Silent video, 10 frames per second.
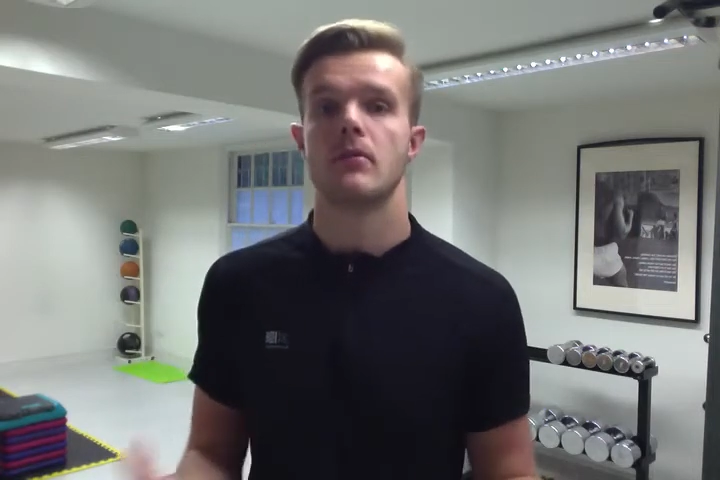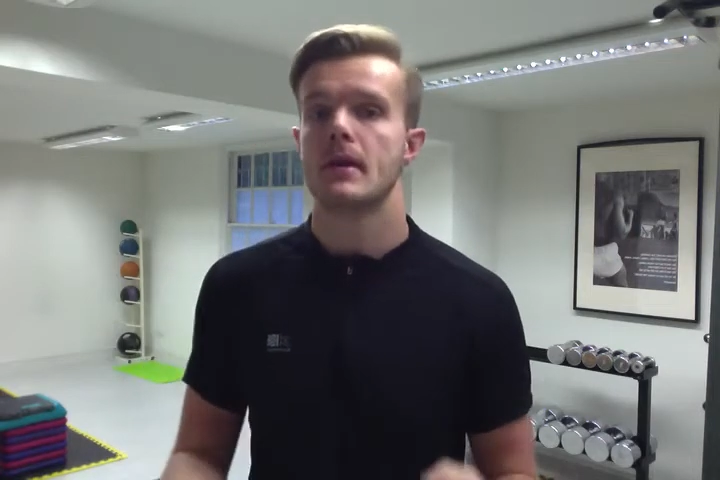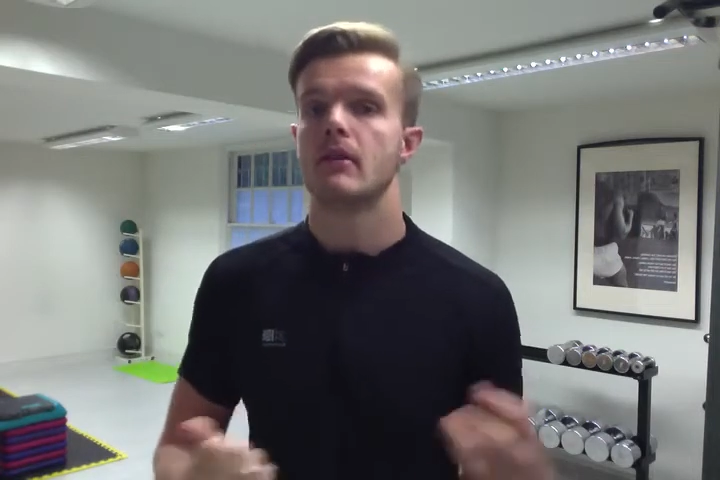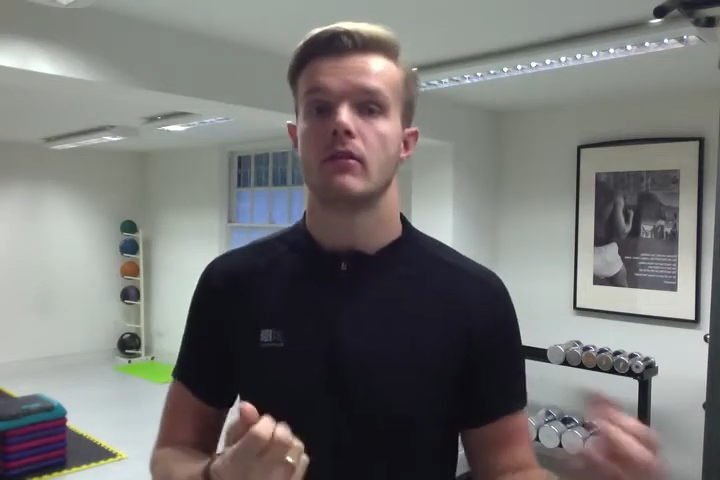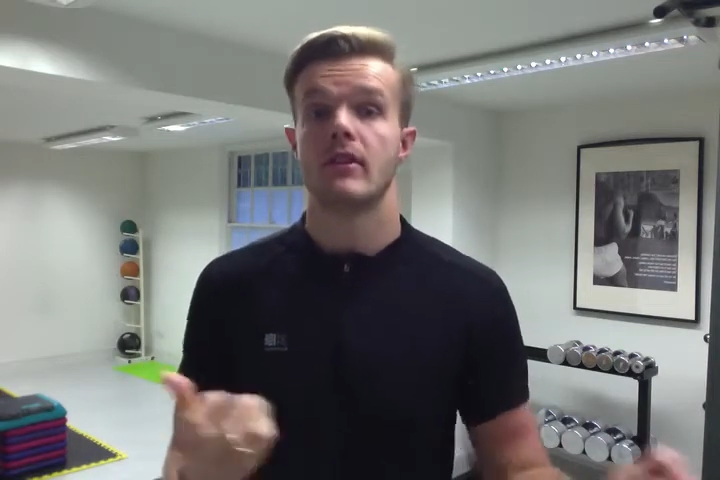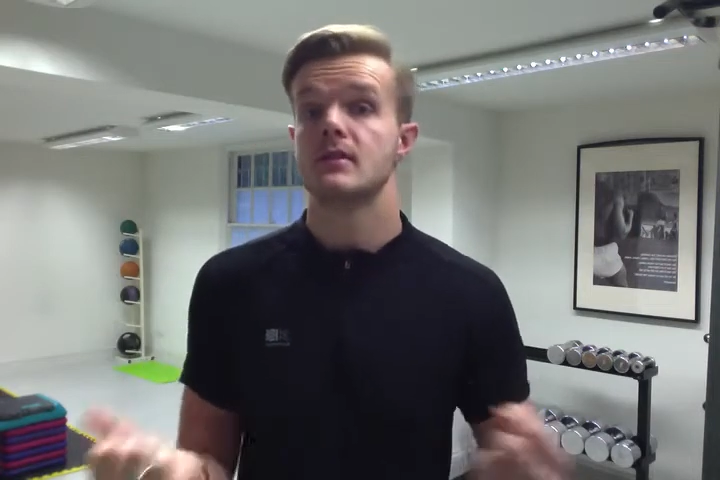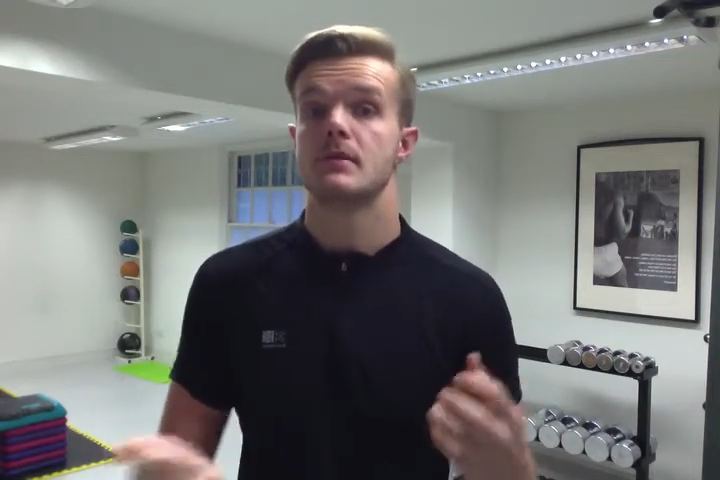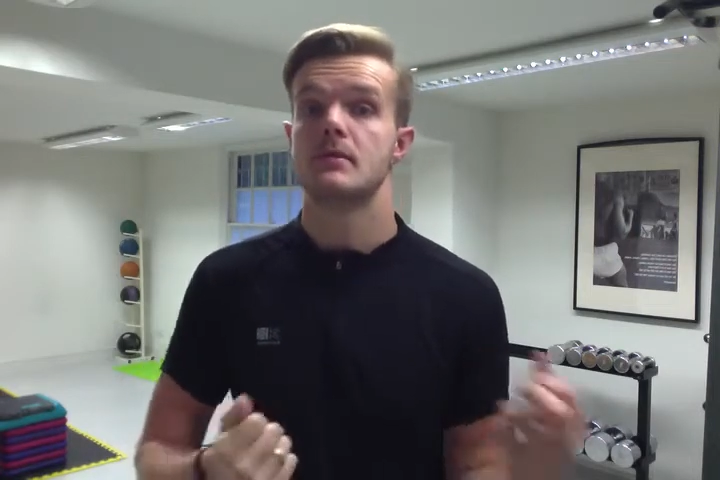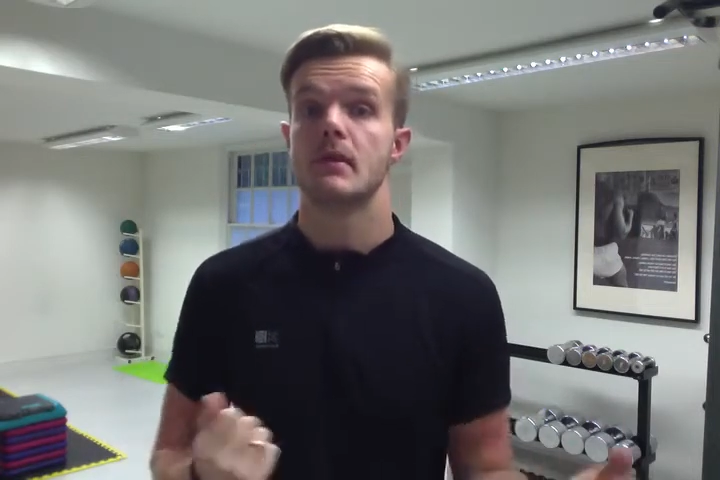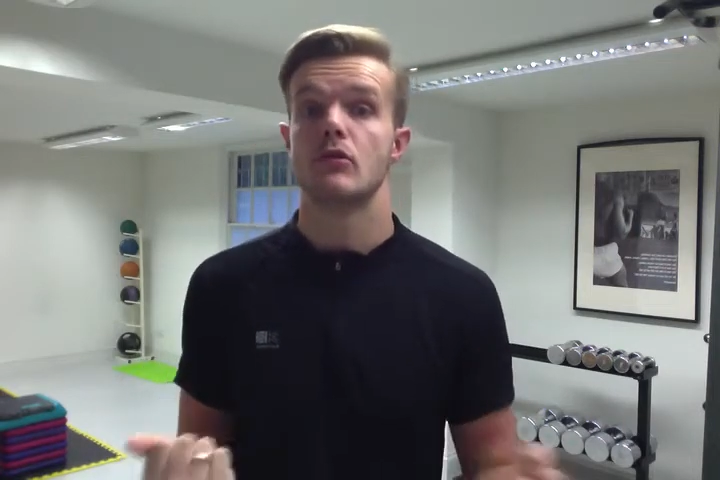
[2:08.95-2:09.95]

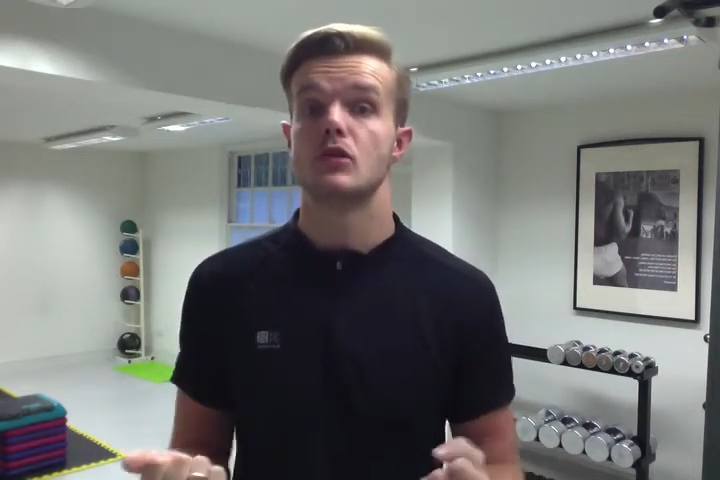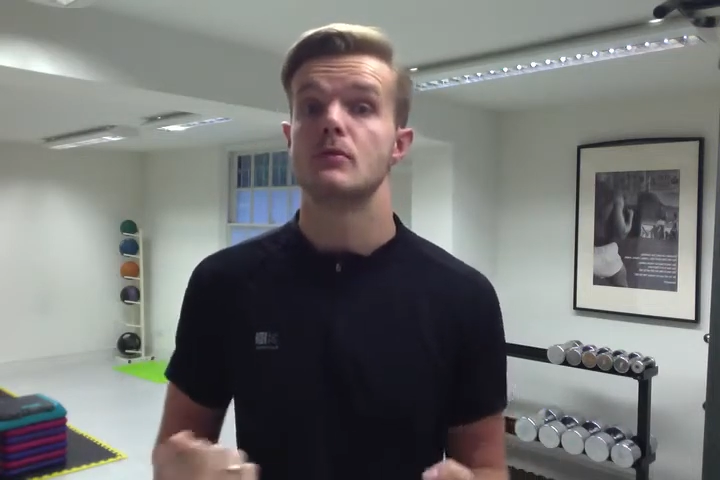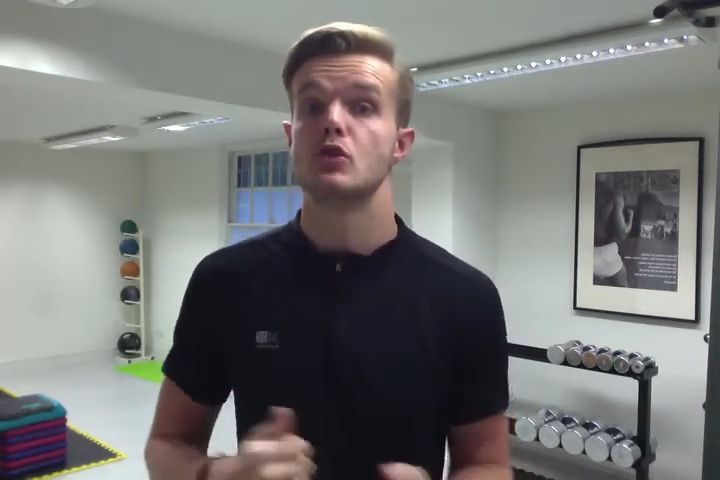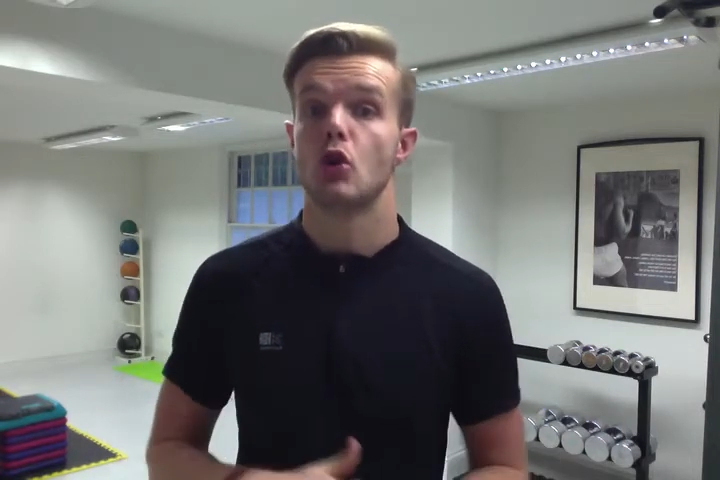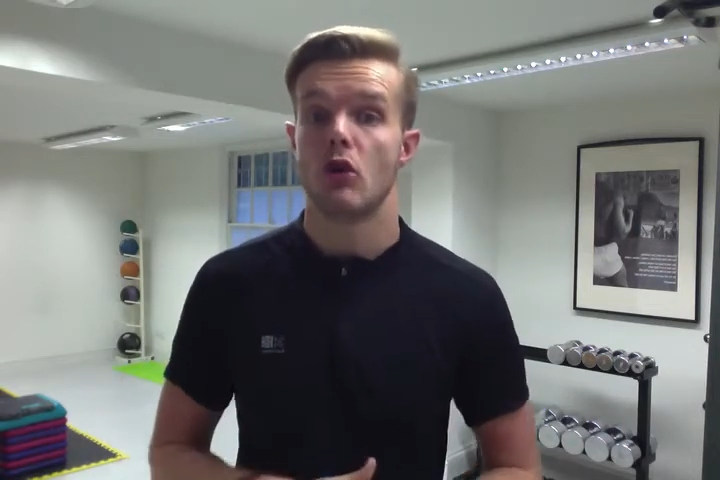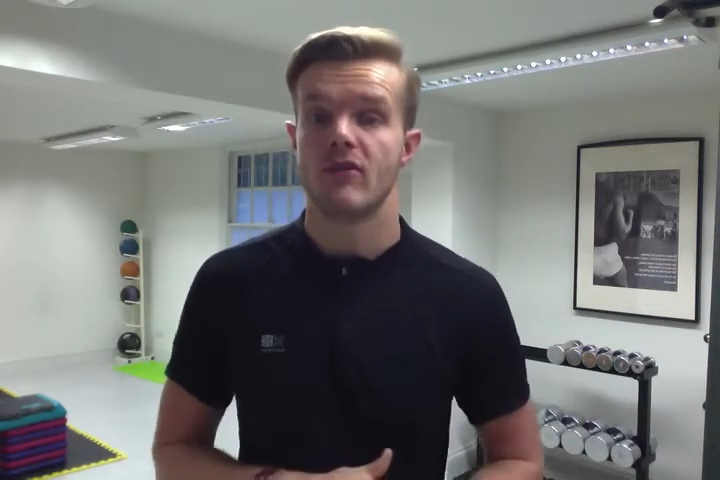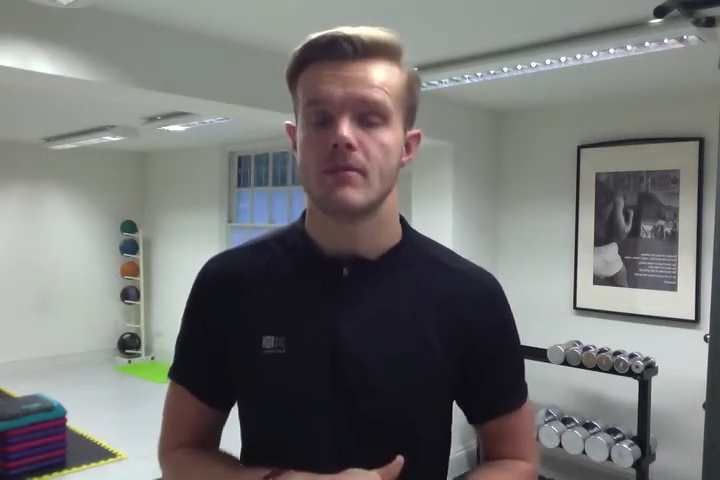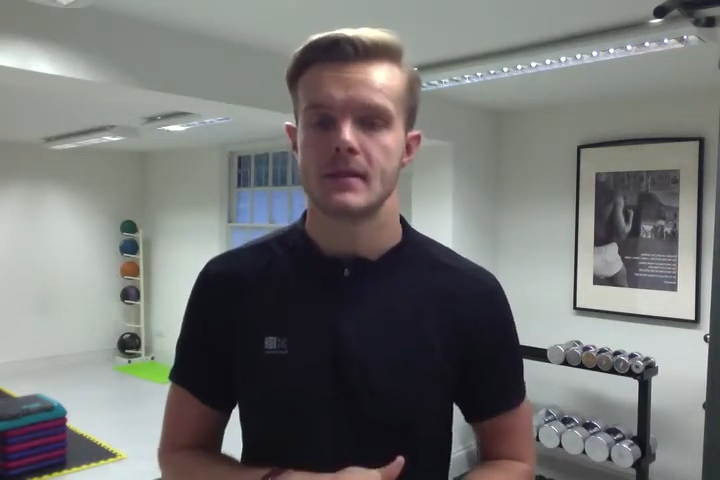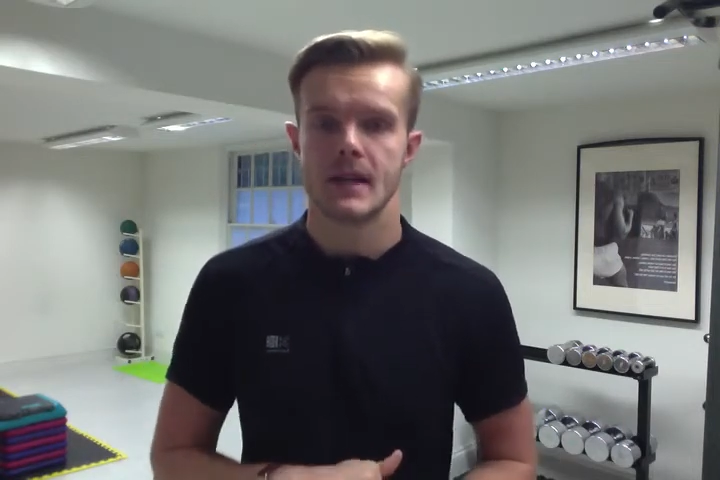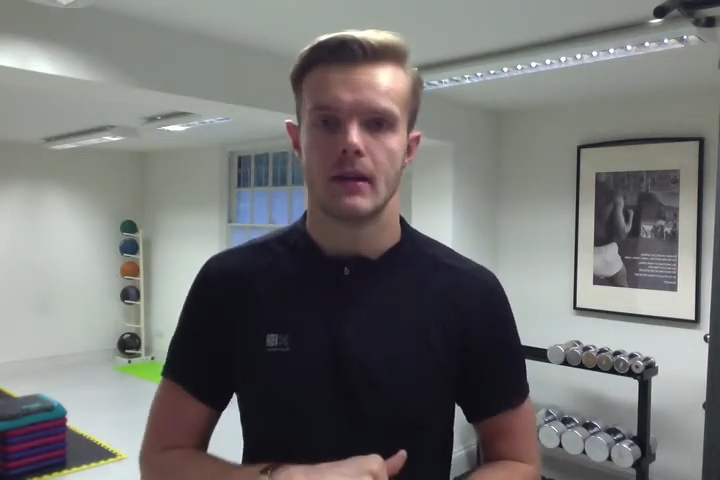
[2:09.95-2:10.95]
vitamins and minerals absorb
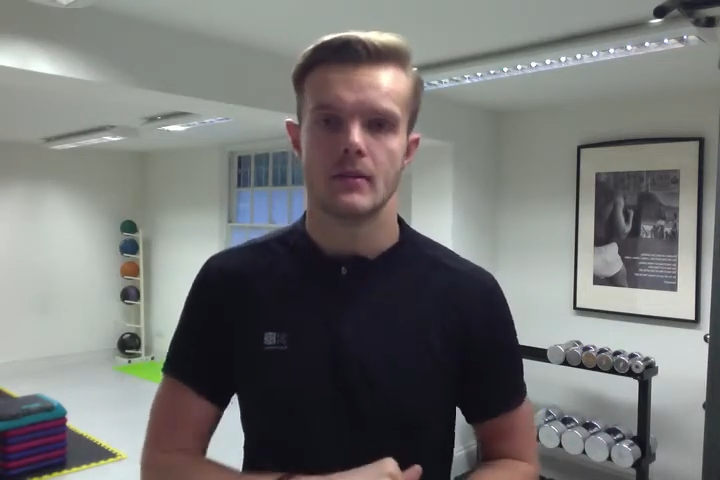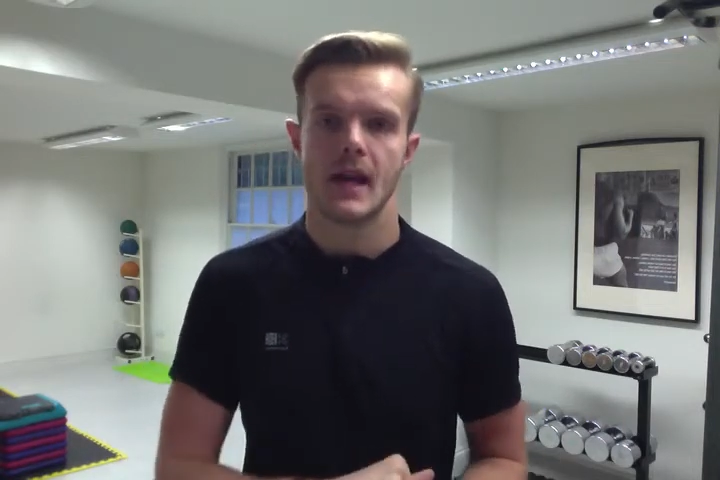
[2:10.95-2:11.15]
themselves.